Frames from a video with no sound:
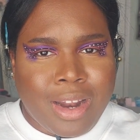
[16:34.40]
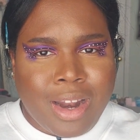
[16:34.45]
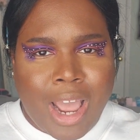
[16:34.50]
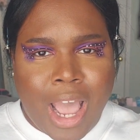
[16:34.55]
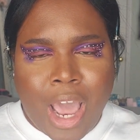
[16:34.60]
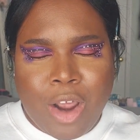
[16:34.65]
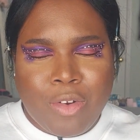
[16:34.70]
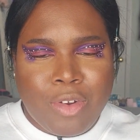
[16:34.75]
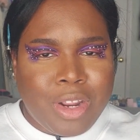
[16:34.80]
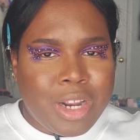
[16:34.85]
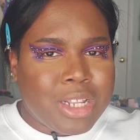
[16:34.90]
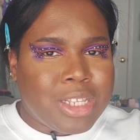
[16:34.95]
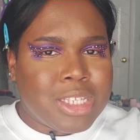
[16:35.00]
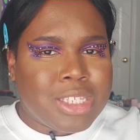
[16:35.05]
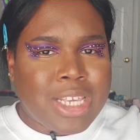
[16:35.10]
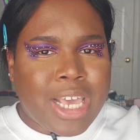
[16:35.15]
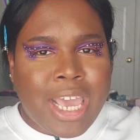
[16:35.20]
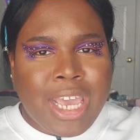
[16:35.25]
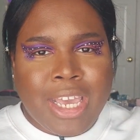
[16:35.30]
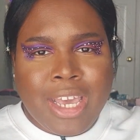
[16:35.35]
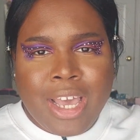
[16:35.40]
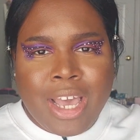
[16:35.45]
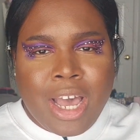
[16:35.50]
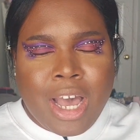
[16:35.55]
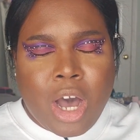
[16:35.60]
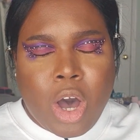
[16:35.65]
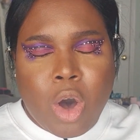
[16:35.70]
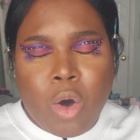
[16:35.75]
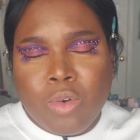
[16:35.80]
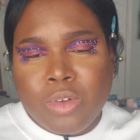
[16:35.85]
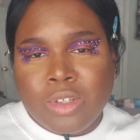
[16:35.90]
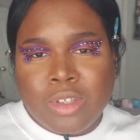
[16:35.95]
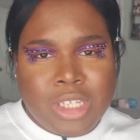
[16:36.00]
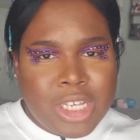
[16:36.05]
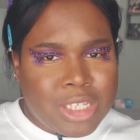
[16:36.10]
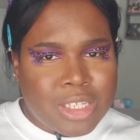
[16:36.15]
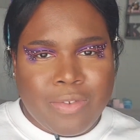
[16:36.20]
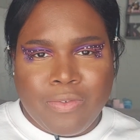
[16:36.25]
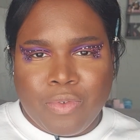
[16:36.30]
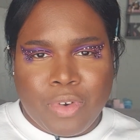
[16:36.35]
I don't need it to take a whole
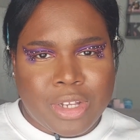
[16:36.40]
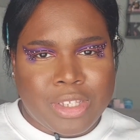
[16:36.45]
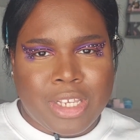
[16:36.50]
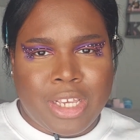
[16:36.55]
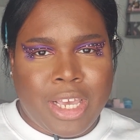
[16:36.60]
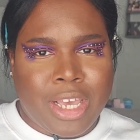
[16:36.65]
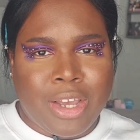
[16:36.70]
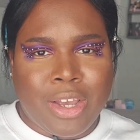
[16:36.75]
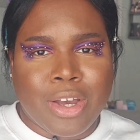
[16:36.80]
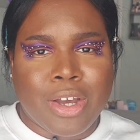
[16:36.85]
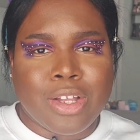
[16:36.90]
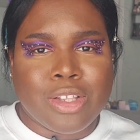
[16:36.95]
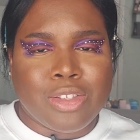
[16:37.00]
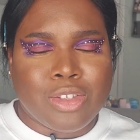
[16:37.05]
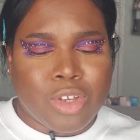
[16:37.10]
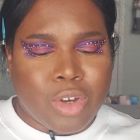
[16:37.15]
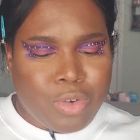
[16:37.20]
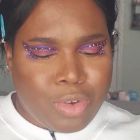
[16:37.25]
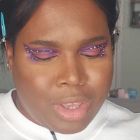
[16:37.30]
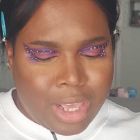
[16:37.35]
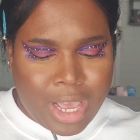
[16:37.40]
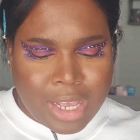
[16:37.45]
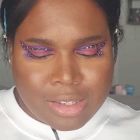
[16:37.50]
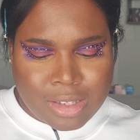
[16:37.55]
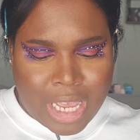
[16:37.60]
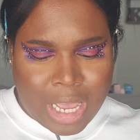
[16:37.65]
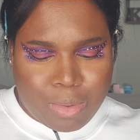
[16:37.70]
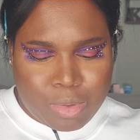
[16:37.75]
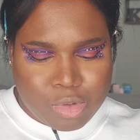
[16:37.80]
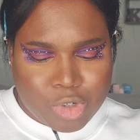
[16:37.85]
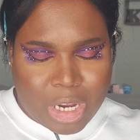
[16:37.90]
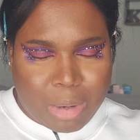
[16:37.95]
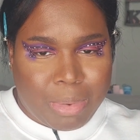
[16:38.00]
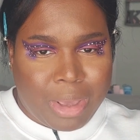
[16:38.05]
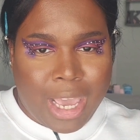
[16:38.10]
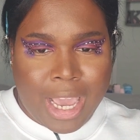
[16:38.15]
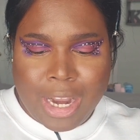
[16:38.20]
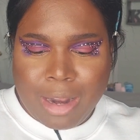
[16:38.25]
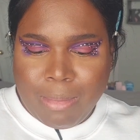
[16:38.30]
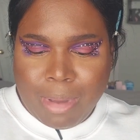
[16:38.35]
season for it to get good. So yes, I will drop
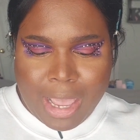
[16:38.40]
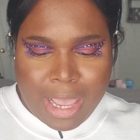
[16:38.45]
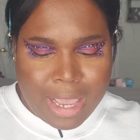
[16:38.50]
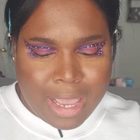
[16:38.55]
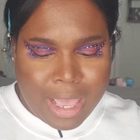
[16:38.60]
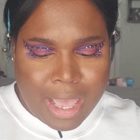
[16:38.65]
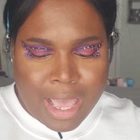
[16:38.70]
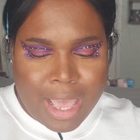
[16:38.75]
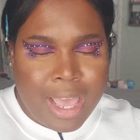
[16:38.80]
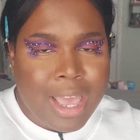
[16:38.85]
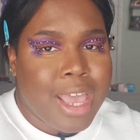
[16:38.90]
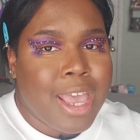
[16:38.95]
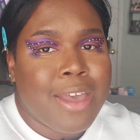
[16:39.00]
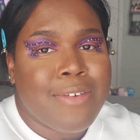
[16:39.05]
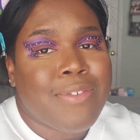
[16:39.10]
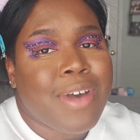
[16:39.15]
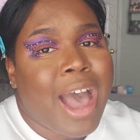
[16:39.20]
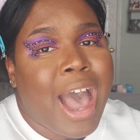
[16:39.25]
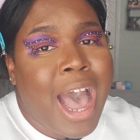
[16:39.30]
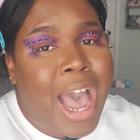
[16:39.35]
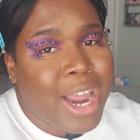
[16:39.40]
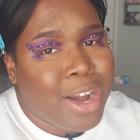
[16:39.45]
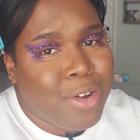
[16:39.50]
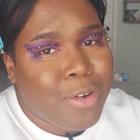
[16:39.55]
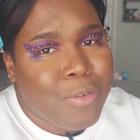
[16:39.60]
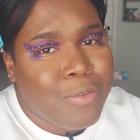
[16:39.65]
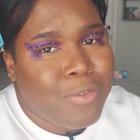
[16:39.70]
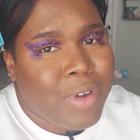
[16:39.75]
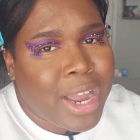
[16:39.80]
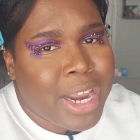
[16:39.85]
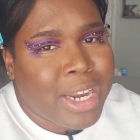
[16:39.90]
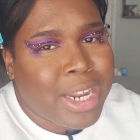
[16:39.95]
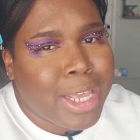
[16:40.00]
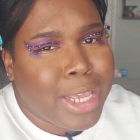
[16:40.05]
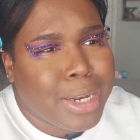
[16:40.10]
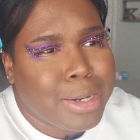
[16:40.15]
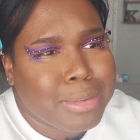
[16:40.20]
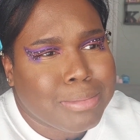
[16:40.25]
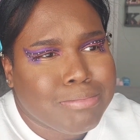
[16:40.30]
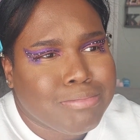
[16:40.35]
anime if I don't find
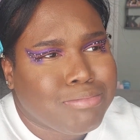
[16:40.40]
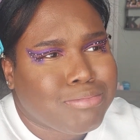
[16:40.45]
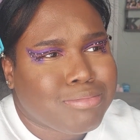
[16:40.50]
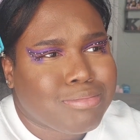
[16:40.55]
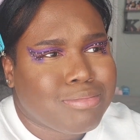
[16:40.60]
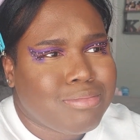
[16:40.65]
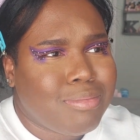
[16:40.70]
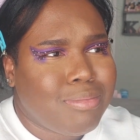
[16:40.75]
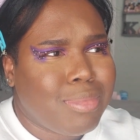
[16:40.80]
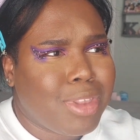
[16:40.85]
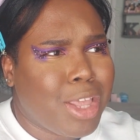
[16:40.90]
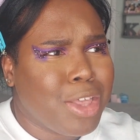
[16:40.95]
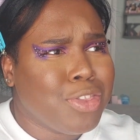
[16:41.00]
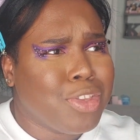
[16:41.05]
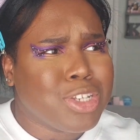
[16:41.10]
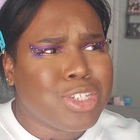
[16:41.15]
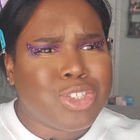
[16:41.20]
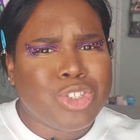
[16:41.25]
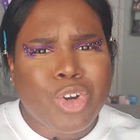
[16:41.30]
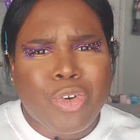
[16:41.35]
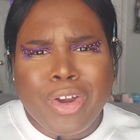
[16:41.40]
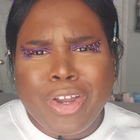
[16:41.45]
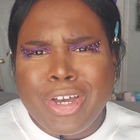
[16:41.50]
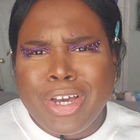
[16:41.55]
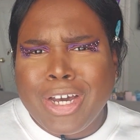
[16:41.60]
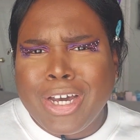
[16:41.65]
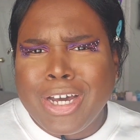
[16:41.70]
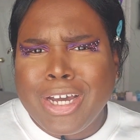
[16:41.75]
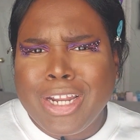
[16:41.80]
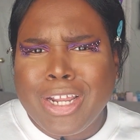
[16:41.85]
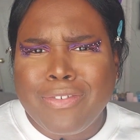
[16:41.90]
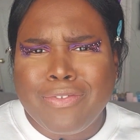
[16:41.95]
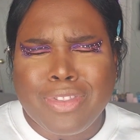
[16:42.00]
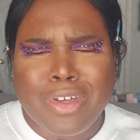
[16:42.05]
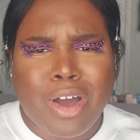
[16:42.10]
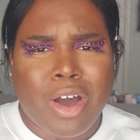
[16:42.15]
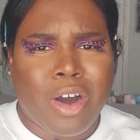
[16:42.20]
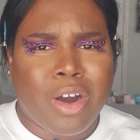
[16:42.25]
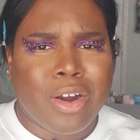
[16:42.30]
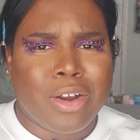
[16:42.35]
the story good, if
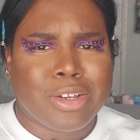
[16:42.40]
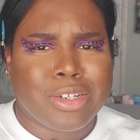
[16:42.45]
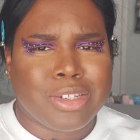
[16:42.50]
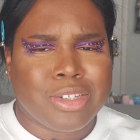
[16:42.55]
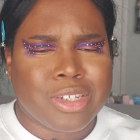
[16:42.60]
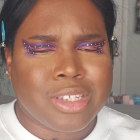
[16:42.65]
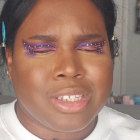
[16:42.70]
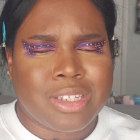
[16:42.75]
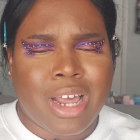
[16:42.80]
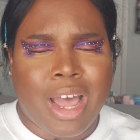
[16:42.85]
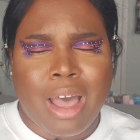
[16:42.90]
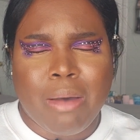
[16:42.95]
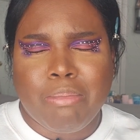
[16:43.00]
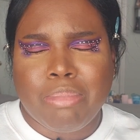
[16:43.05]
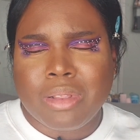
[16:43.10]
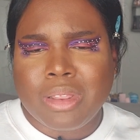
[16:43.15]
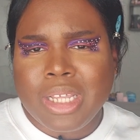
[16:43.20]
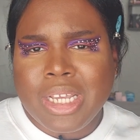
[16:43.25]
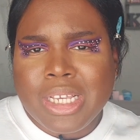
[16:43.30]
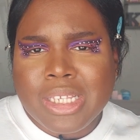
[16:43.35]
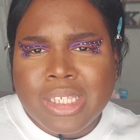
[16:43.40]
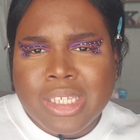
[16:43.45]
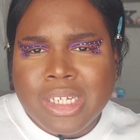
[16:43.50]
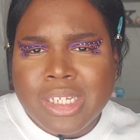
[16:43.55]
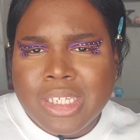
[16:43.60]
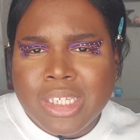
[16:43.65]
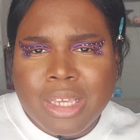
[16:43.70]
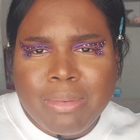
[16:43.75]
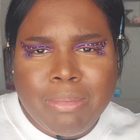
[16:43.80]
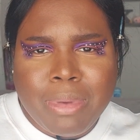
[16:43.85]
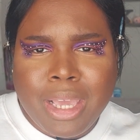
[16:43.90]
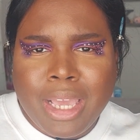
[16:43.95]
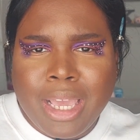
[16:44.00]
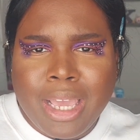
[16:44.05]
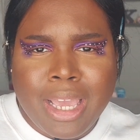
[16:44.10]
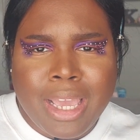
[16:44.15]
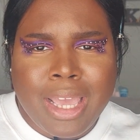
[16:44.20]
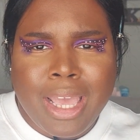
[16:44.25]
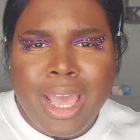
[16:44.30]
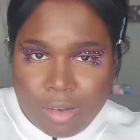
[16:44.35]
the art's just not pleasing to
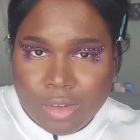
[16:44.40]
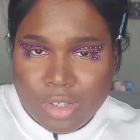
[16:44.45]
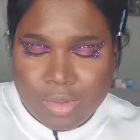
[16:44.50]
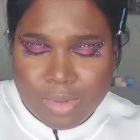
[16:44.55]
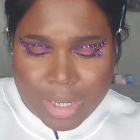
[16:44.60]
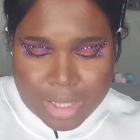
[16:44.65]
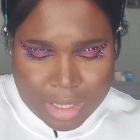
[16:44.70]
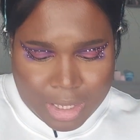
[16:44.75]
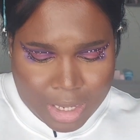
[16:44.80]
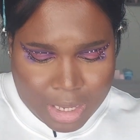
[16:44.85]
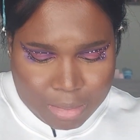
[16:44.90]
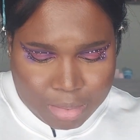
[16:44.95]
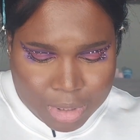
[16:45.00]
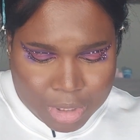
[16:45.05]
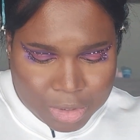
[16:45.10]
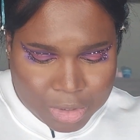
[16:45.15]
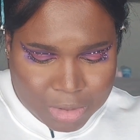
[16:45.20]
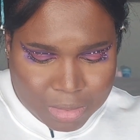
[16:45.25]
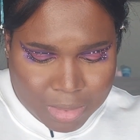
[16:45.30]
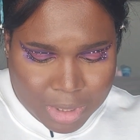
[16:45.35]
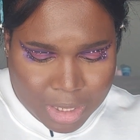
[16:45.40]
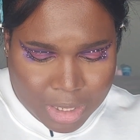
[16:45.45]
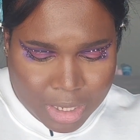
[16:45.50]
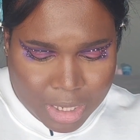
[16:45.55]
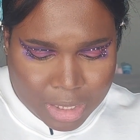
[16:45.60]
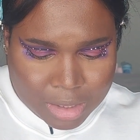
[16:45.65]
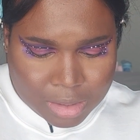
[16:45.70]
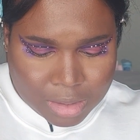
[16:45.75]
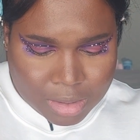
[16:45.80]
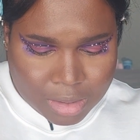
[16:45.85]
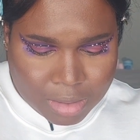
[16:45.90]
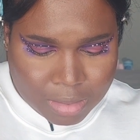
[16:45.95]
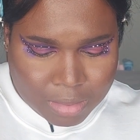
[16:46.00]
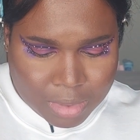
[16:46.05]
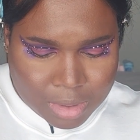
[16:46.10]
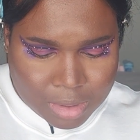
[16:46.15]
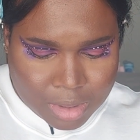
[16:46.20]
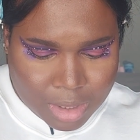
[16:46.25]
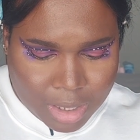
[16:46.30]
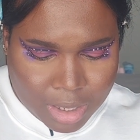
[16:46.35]
me. Also, I think I put too many dots on
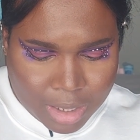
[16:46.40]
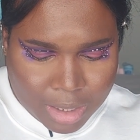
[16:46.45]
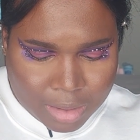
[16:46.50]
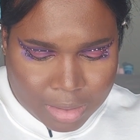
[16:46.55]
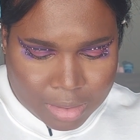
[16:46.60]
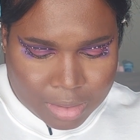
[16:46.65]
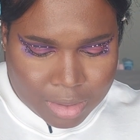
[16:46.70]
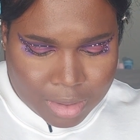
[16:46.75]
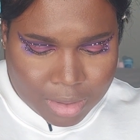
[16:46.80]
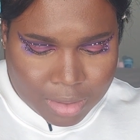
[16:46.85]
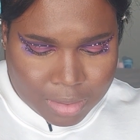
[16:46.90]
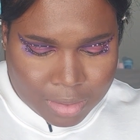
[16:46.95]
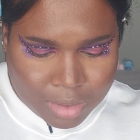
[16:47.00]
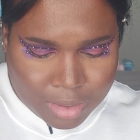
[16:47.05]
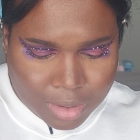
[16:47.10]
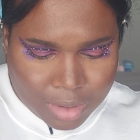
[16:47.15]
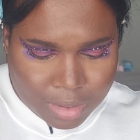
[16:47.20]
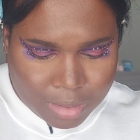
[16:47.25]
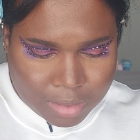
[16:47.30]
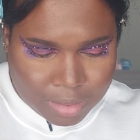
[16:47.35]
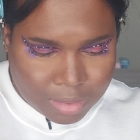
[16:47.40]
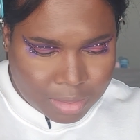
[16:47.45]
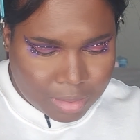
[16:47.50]
one side, so you know,